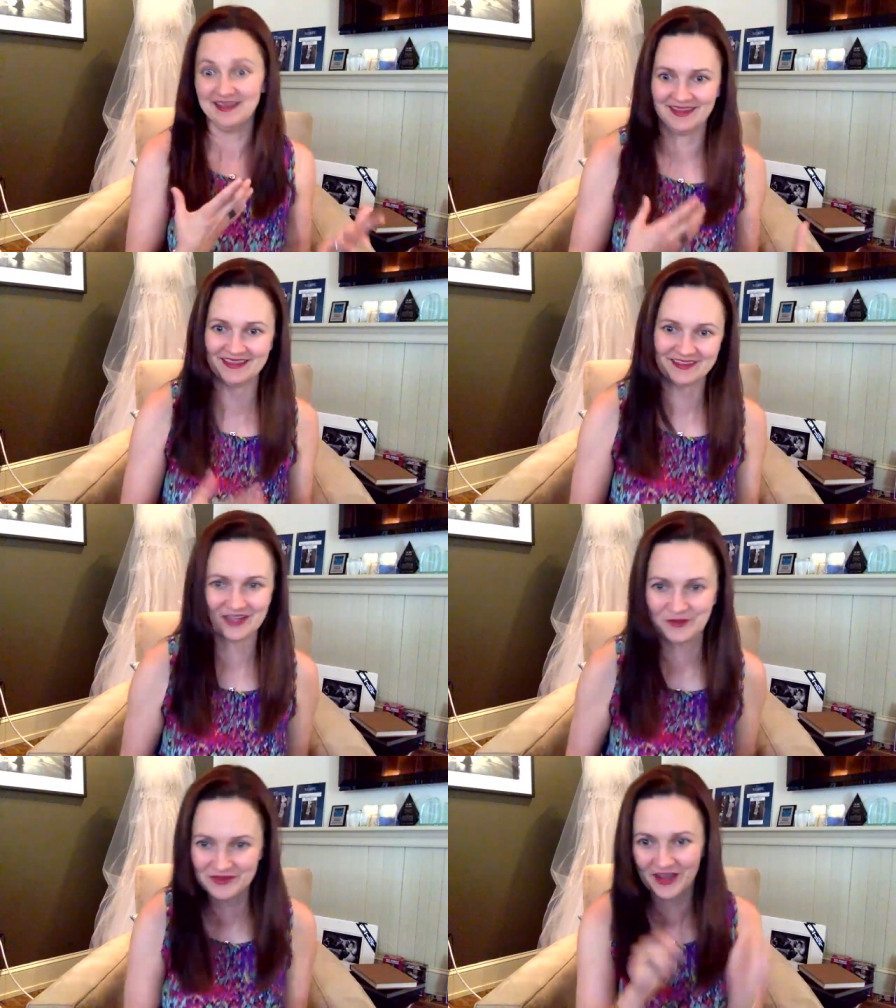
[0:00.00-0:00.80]
Like, they're like,
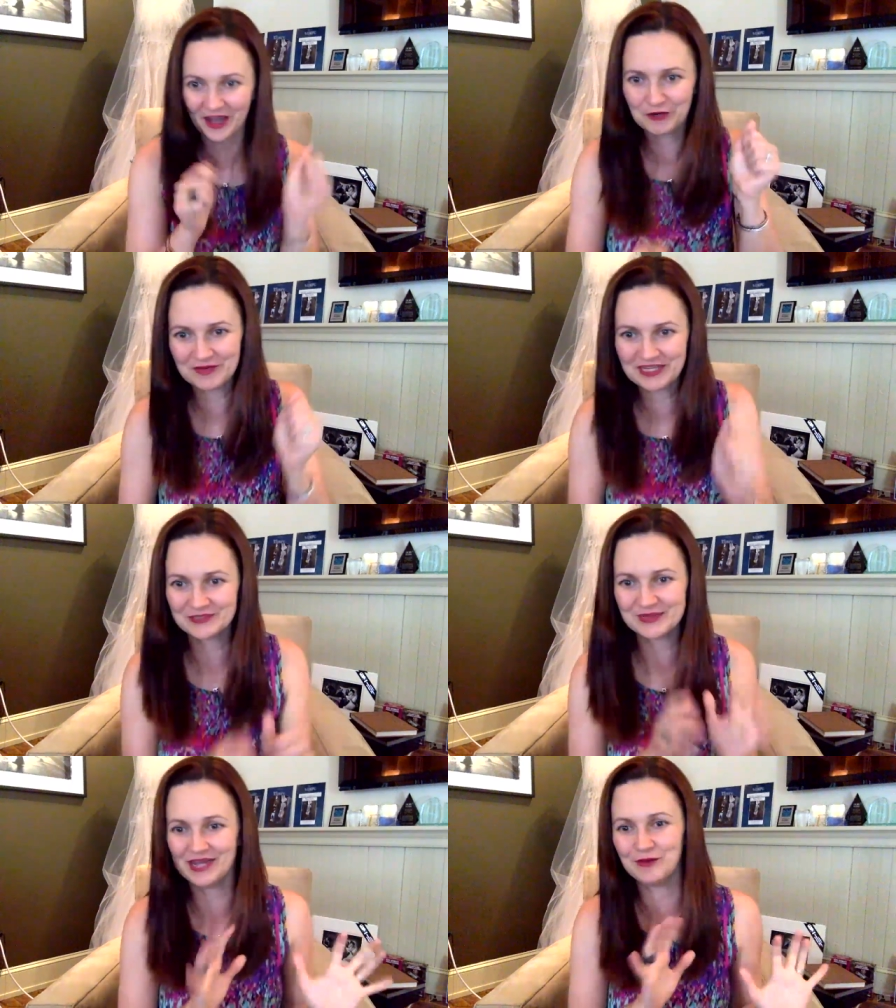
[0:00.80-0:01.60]
we've got our rings. We
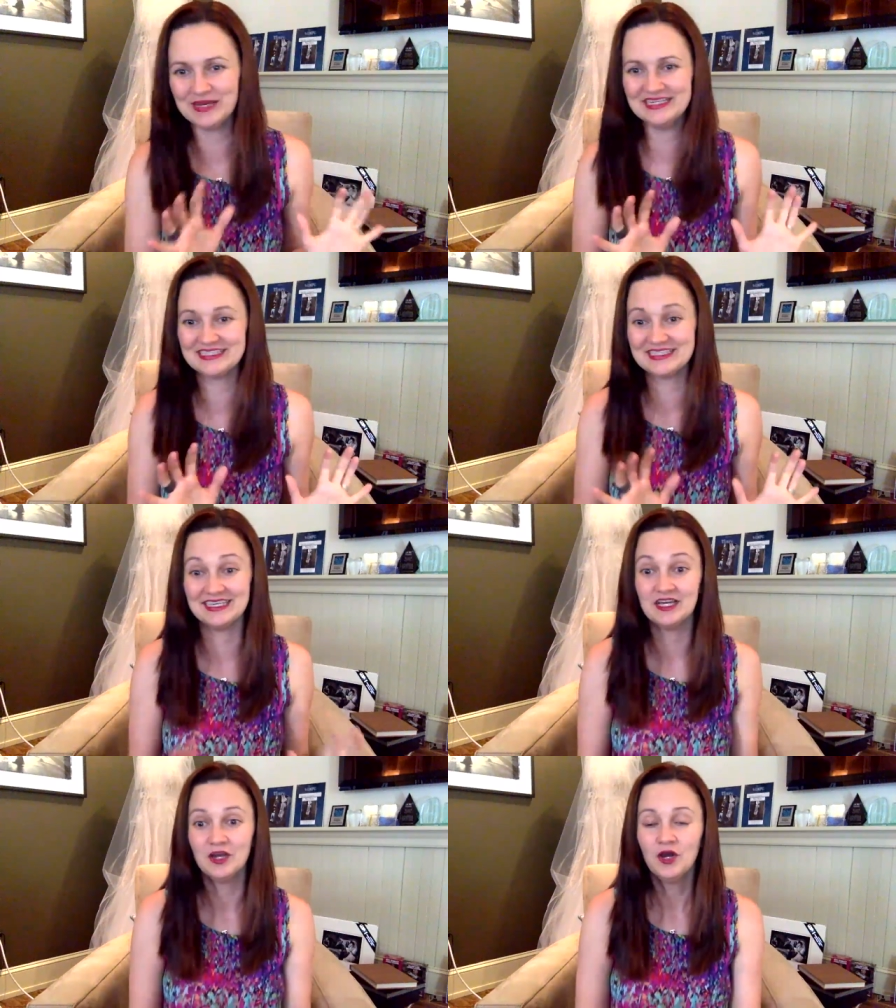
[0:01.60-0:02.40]
can't wait to see
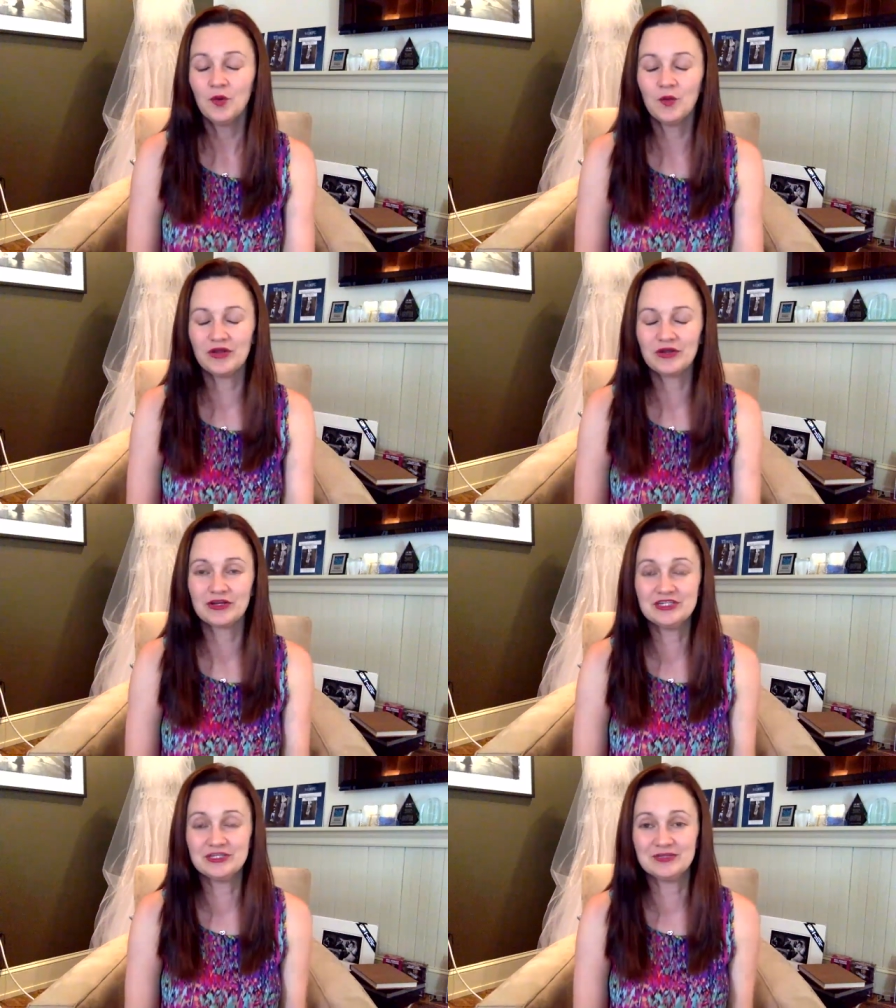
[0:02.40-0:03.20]
what you're going to
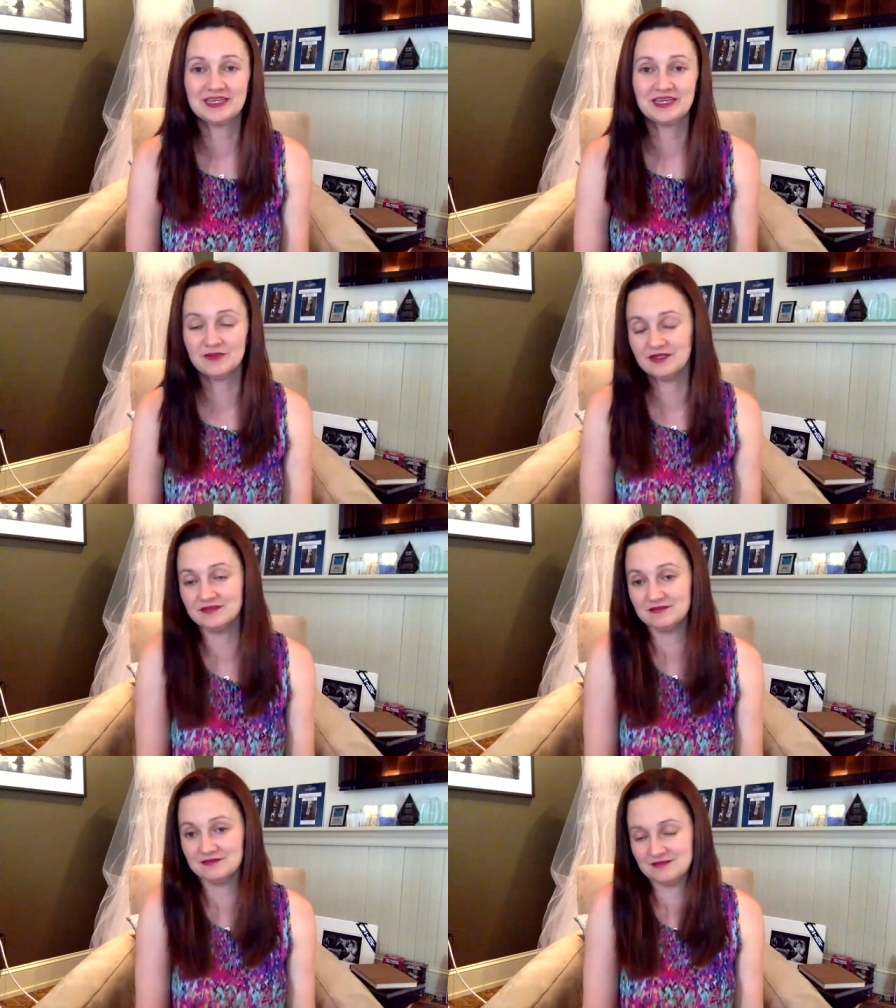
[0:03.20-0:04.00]
do with them. And ah.